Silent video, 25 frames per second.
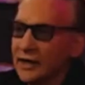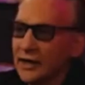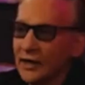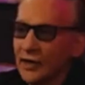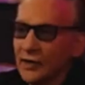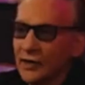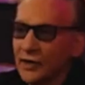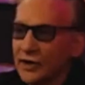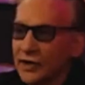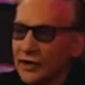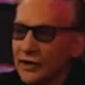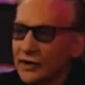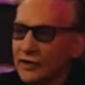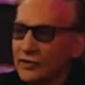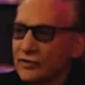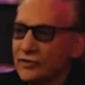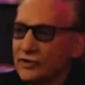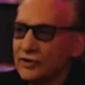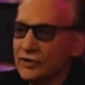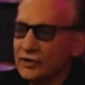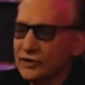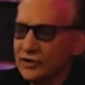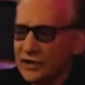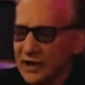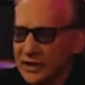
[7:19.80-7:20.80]
You know,
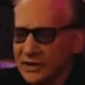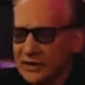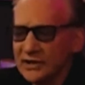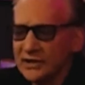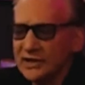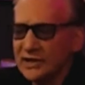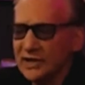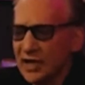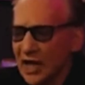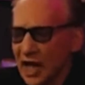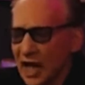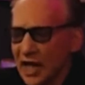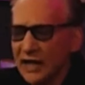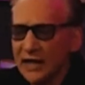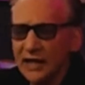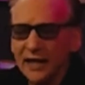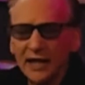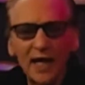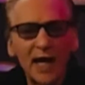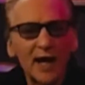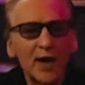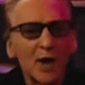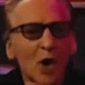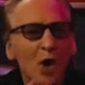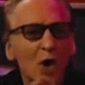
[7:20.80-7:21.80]
you've just got to
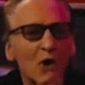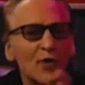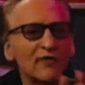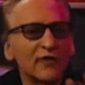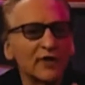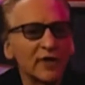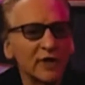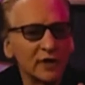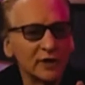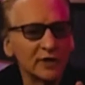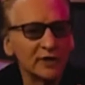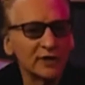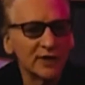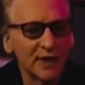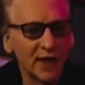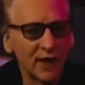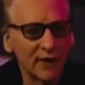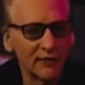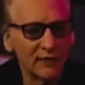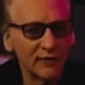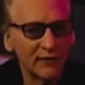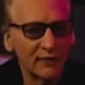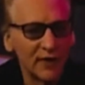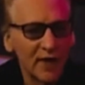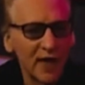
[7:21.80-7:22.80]
get over
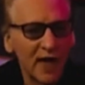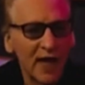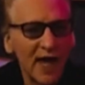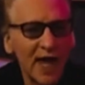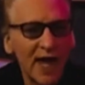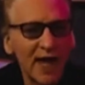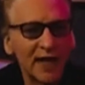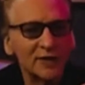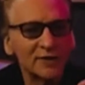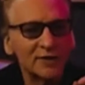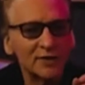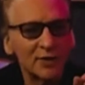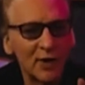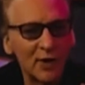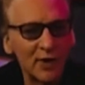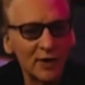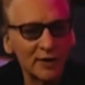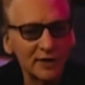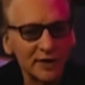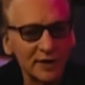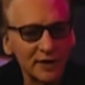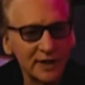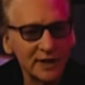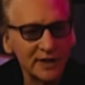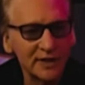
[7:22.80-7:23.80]
yourself and
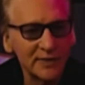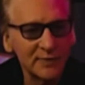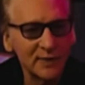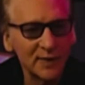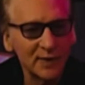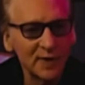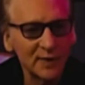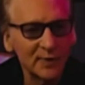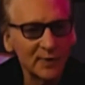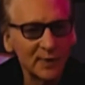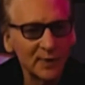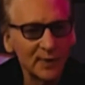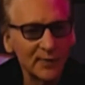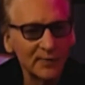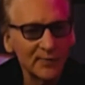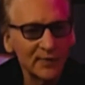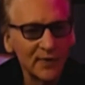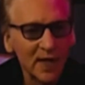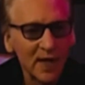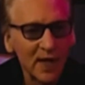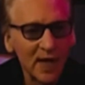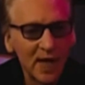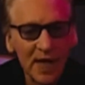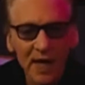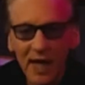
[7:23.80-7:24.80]
talk to these people.
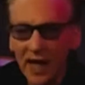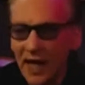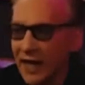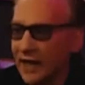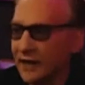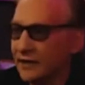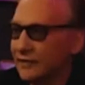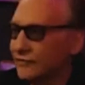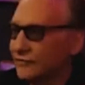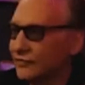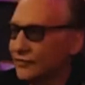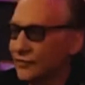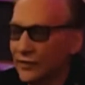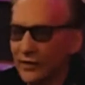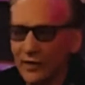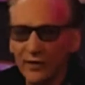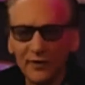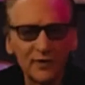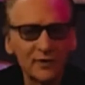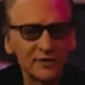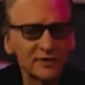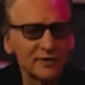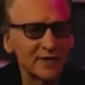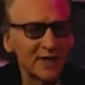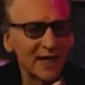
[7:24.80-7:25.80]
And for
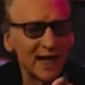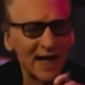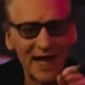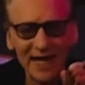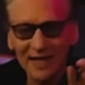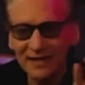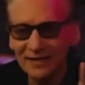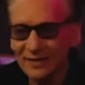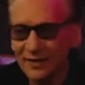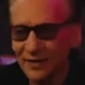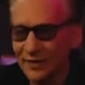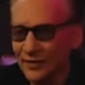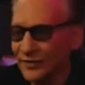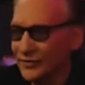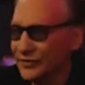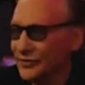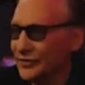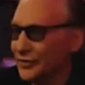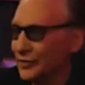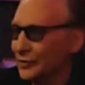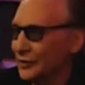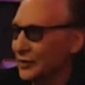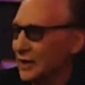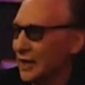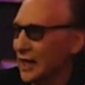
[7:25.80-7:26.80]
all those
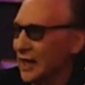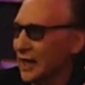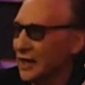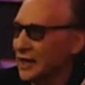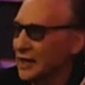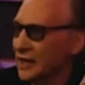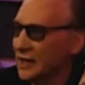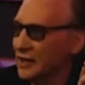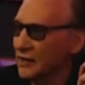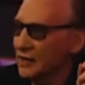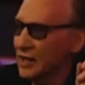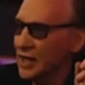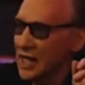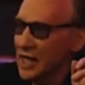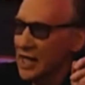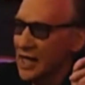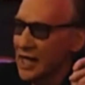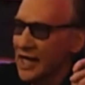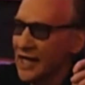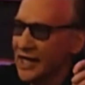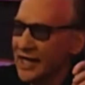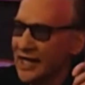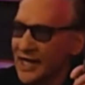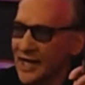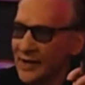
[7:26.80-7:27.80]
holes who are like, you know,
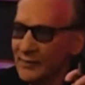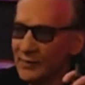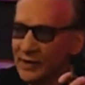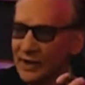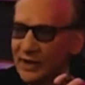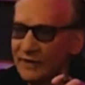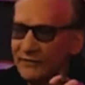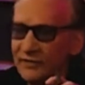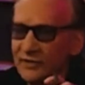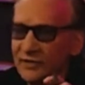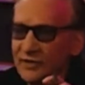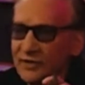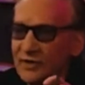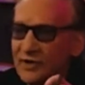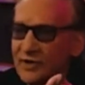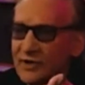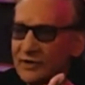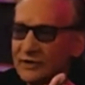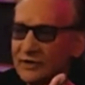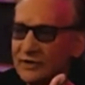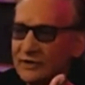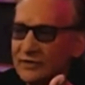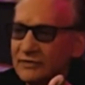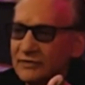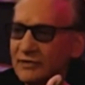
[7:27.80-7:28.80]
I can't believe you
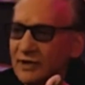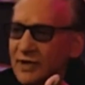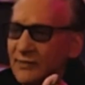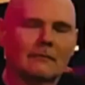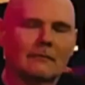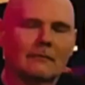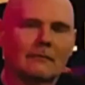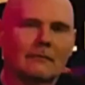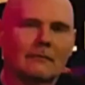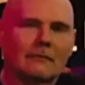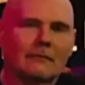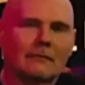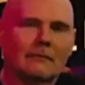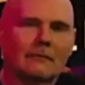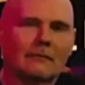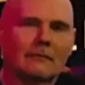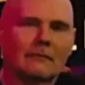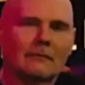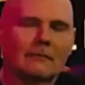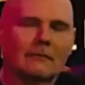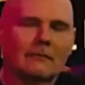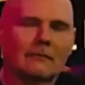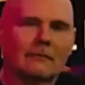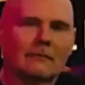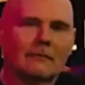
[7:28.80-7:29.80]
talked to Trump.
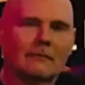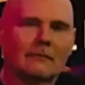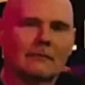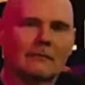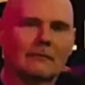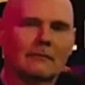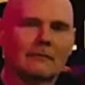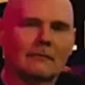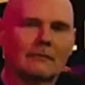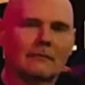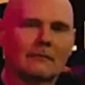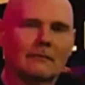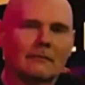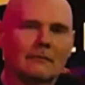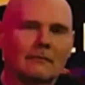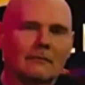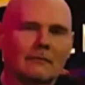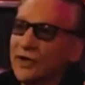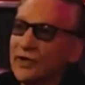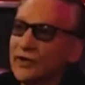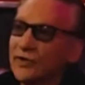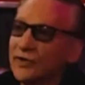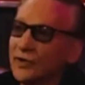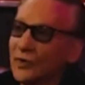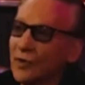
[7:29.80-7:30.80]
Okay, I'm not even going to
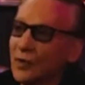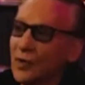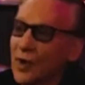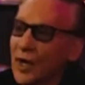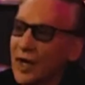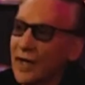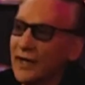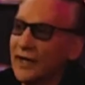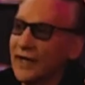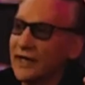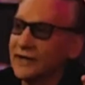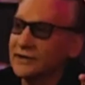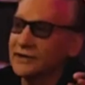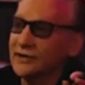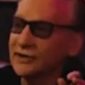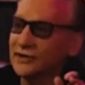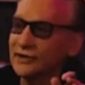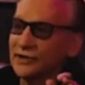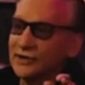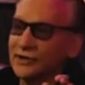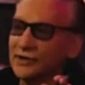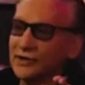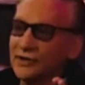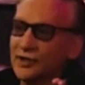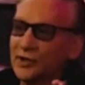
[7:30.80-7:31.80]
go into why that's
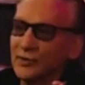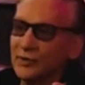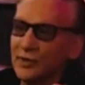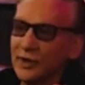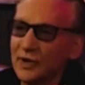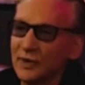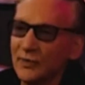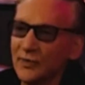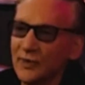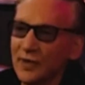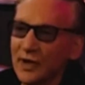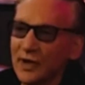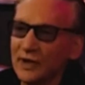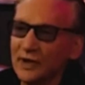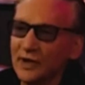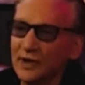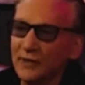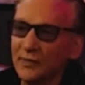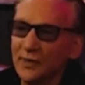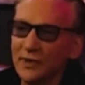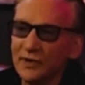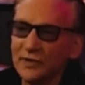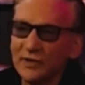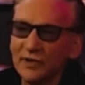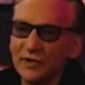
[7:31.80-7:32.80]
such a stupid
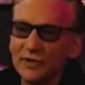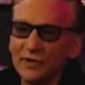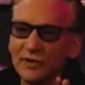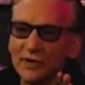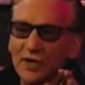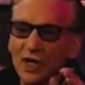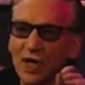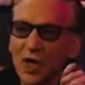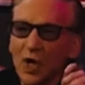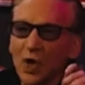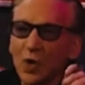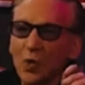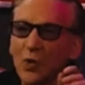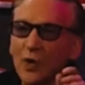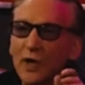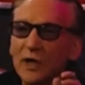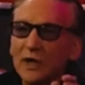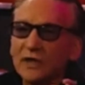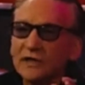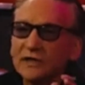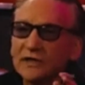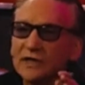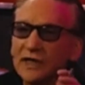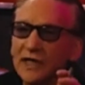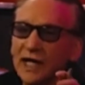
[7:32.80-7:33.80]
opinion, but just
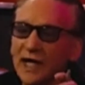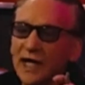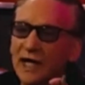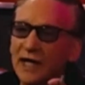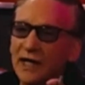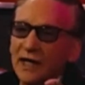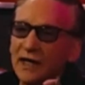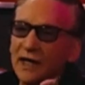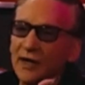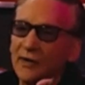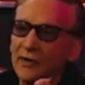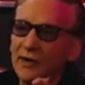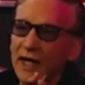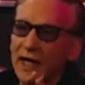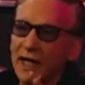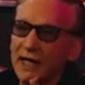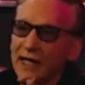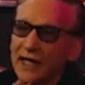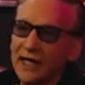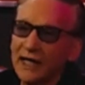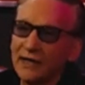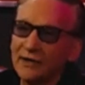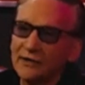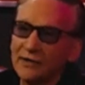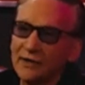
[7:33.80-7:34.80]
where does it end? All right, I
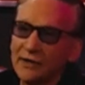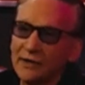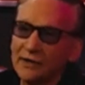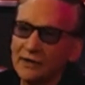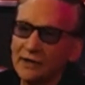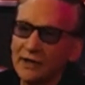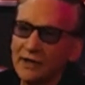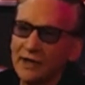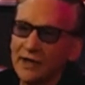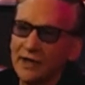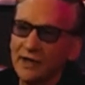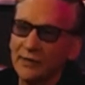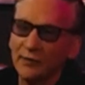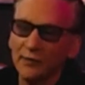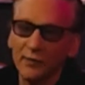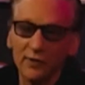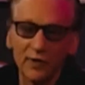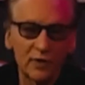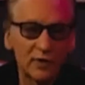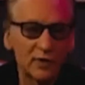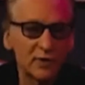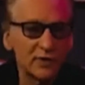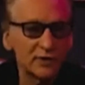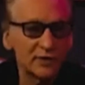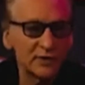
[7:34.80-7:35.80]
can't talk to him.
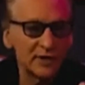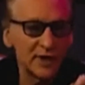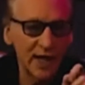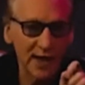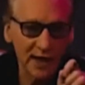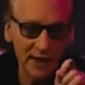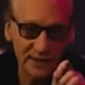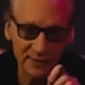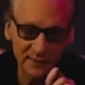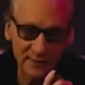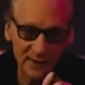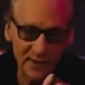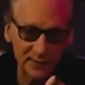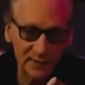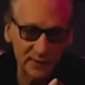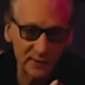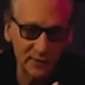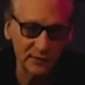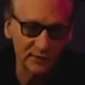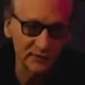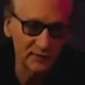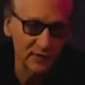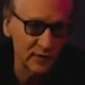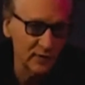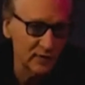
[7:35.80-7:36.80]
Who's next?
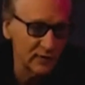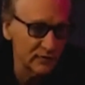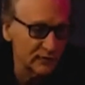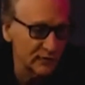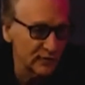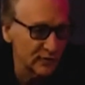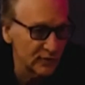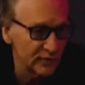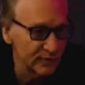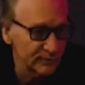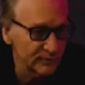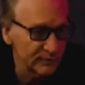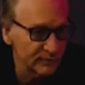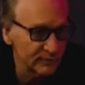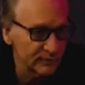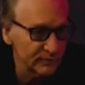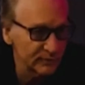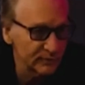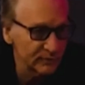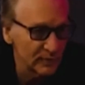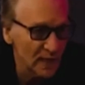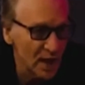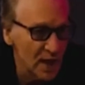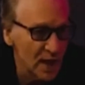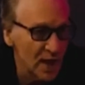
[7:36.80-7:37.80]
People who voted for
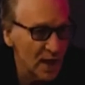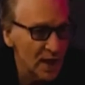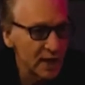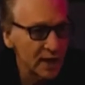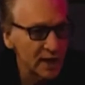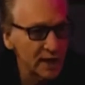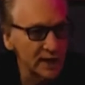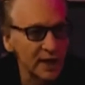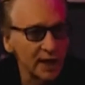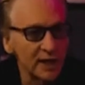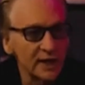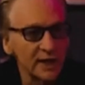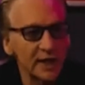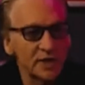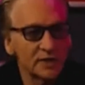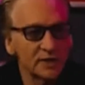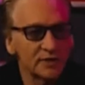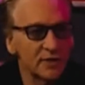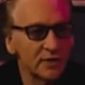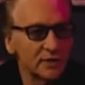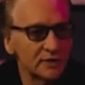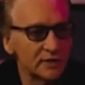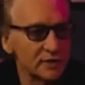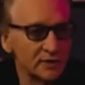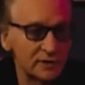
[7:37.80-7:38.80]
him? Can I not
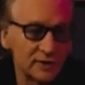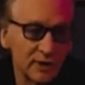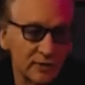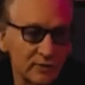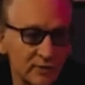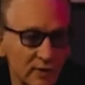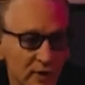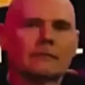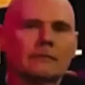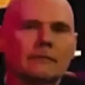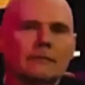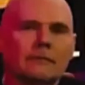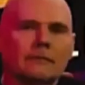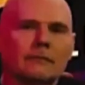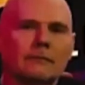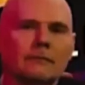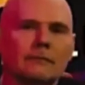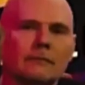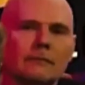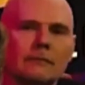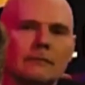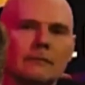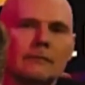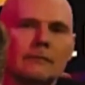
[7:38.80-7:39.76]
talk to Joe Rogan?